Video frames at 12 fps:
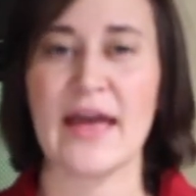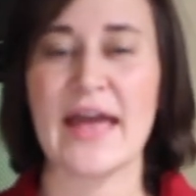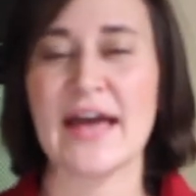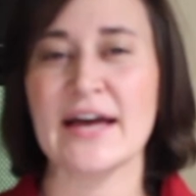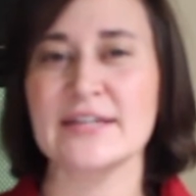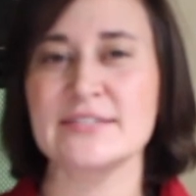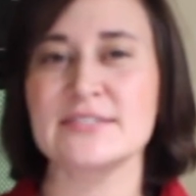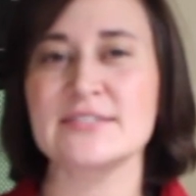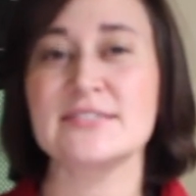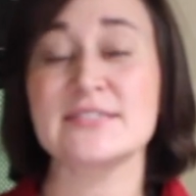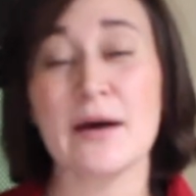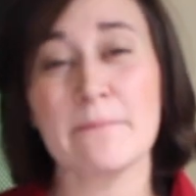and
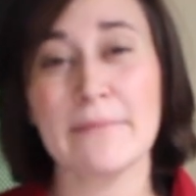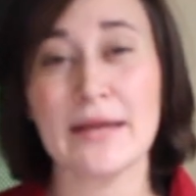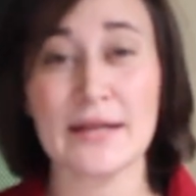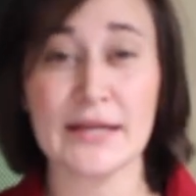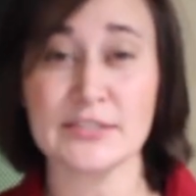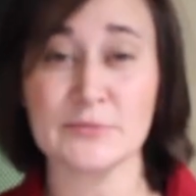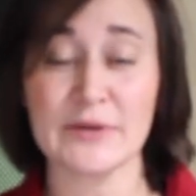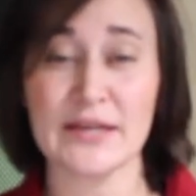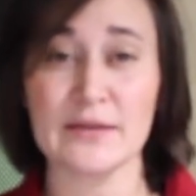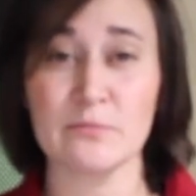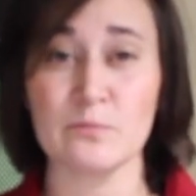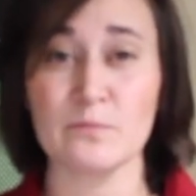some may need to
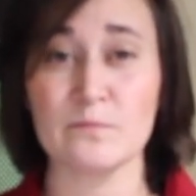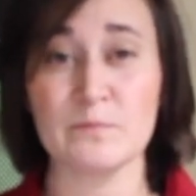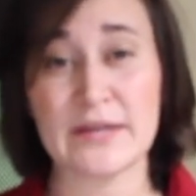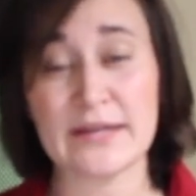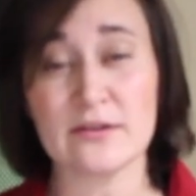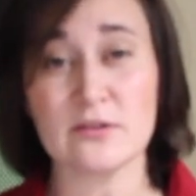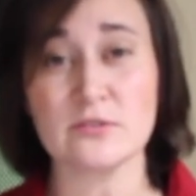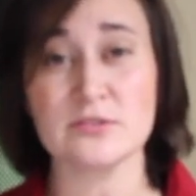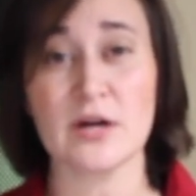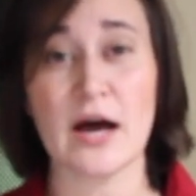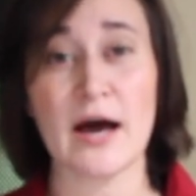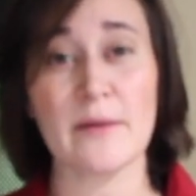be
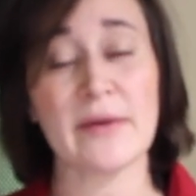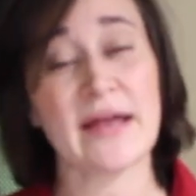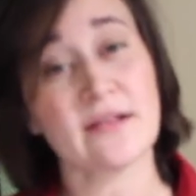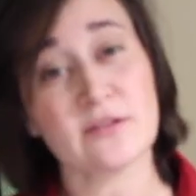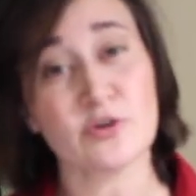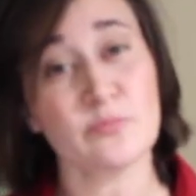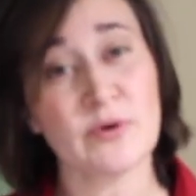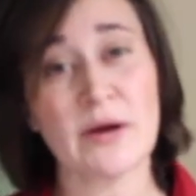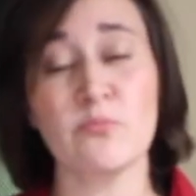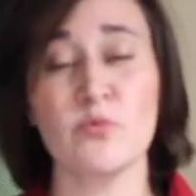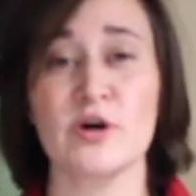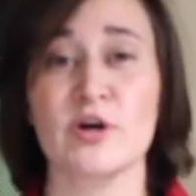peeled and a little
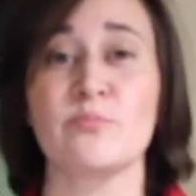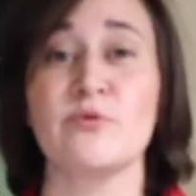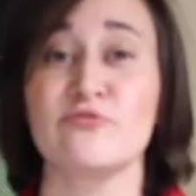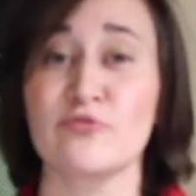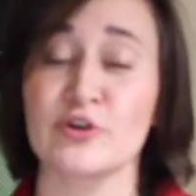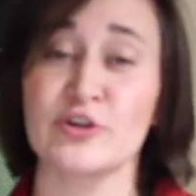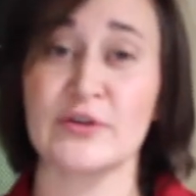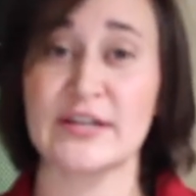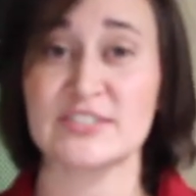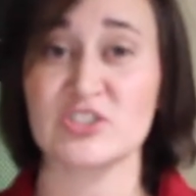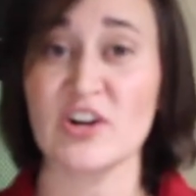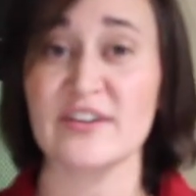prep work before you
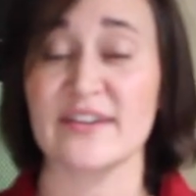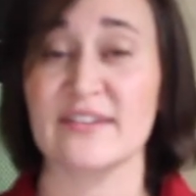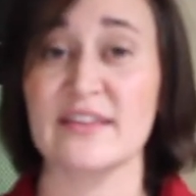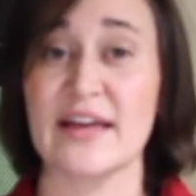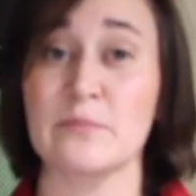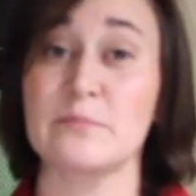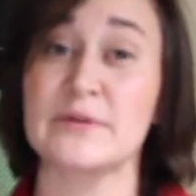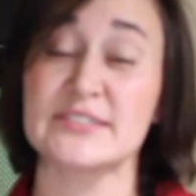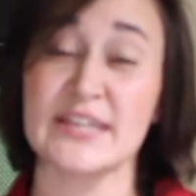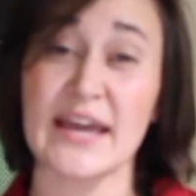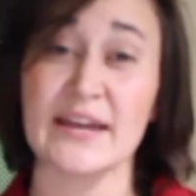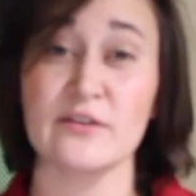get started, like
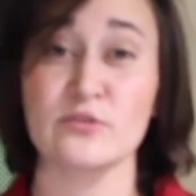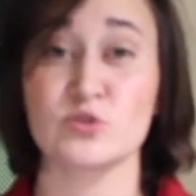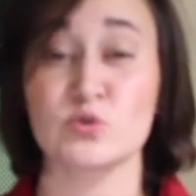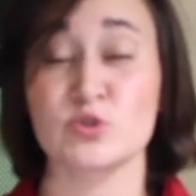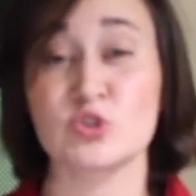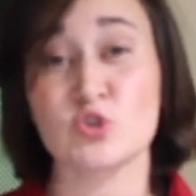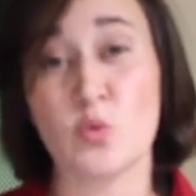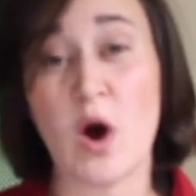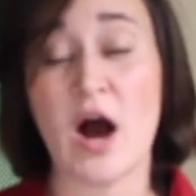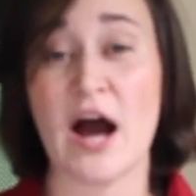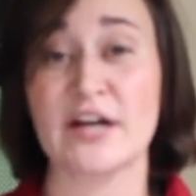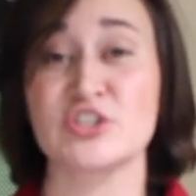potatoes or
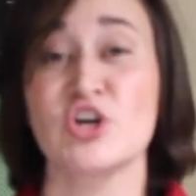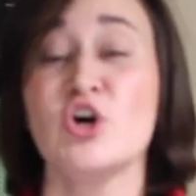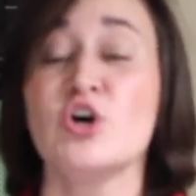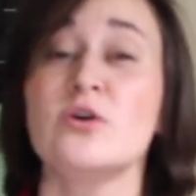squash